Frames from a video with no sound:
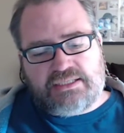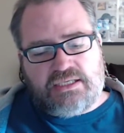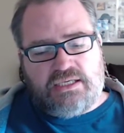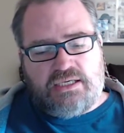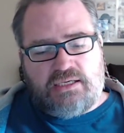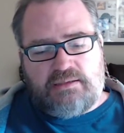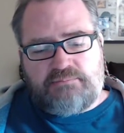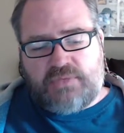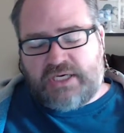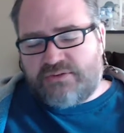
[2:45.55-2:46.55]

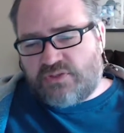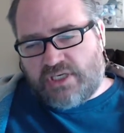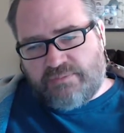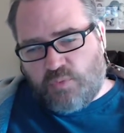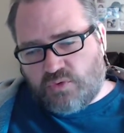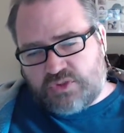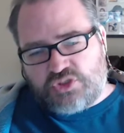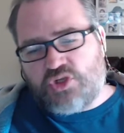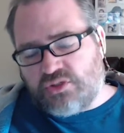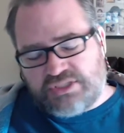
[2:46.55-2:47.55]
I walk the
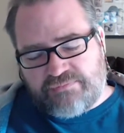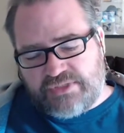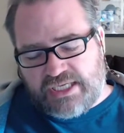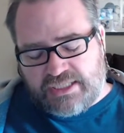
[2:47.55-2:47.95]
dogs every day.